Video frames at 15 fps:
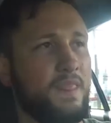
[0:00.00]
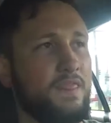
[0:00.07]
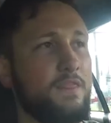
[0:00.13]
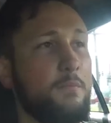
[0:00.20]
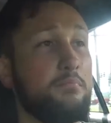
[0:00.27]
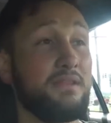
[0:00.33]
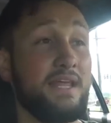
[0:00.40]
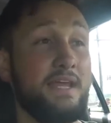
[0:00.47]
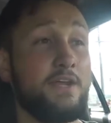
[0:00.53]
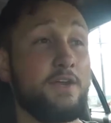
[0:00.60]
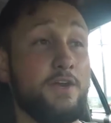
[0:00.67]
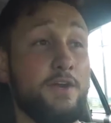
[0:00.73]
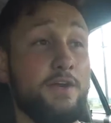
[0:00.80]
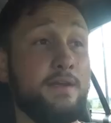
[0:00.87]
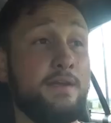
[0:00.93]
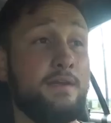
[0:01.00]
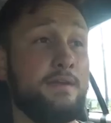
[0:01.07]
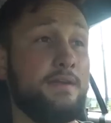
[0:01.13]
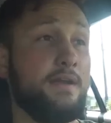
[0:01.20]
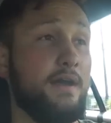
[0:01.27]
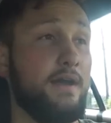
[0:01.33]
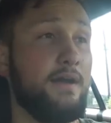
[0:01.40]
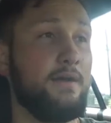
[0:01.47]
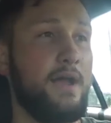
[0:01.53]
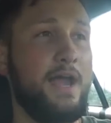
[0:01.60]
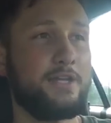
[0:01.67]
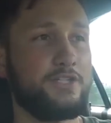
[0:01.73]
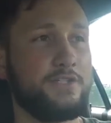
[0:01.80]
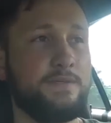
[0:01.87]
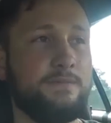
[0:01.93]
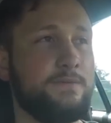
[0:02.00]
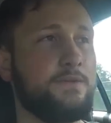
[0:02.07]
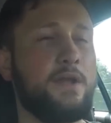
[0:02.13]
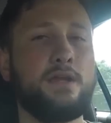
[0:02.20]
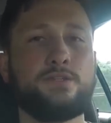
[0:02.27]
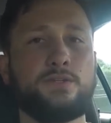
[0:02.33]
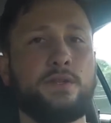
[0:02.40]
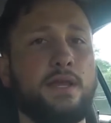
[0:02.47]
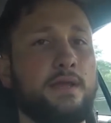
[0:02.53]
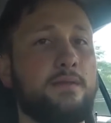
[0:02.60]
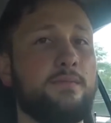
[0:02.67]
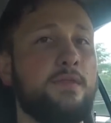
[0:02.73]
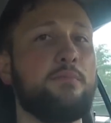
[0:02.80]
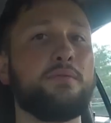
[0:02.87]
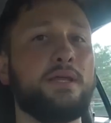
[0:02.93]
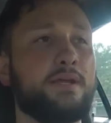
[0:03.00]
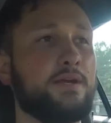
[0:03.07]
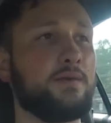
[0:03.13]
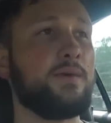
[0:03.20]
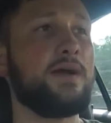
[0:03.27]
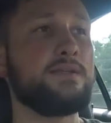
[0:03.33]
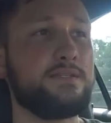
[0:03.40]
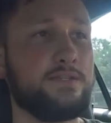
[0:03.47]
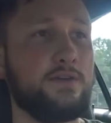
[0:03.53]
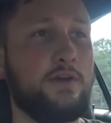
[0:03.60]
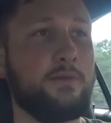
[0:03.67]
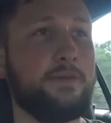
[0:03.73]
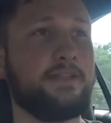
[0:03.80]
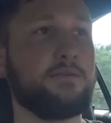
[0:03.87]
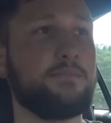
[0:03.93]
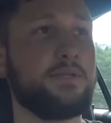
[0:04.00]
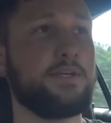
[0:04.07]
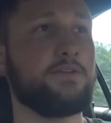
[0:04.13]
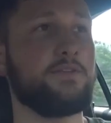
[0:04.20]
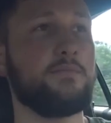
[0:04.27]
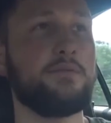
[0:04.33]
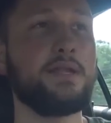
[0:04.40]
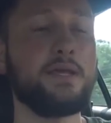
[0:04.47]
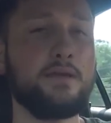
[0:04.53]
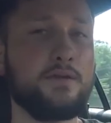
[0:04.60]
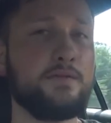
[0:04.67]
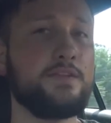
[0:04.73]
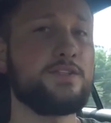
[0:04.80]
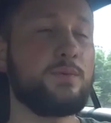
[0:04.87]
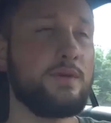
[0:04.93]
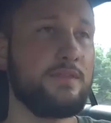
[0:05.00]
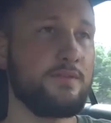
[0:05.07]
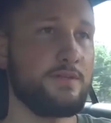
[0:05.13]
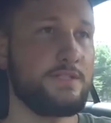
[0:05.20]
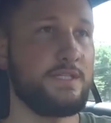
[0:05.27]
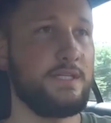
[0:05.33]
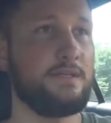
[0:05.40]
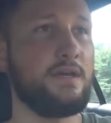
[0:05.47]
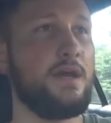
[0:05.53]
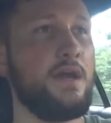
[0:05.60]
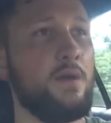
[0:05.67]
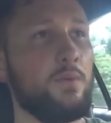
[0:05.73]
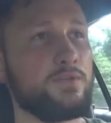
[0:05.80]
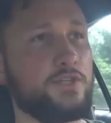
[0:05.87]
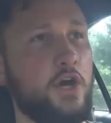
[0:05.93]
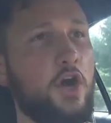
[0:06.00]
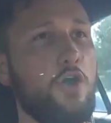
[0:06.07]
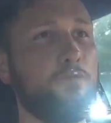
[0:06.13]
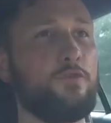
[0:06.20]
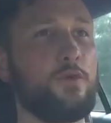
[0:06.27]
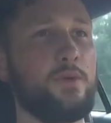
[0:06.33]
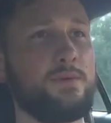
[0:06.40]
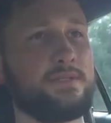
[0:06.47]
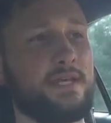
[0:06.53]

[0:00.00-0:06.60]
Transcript: the blinker. Actually, you guys are like, the blinker, why is he talking about the blinker? The blinker in the 2013 was awful. It was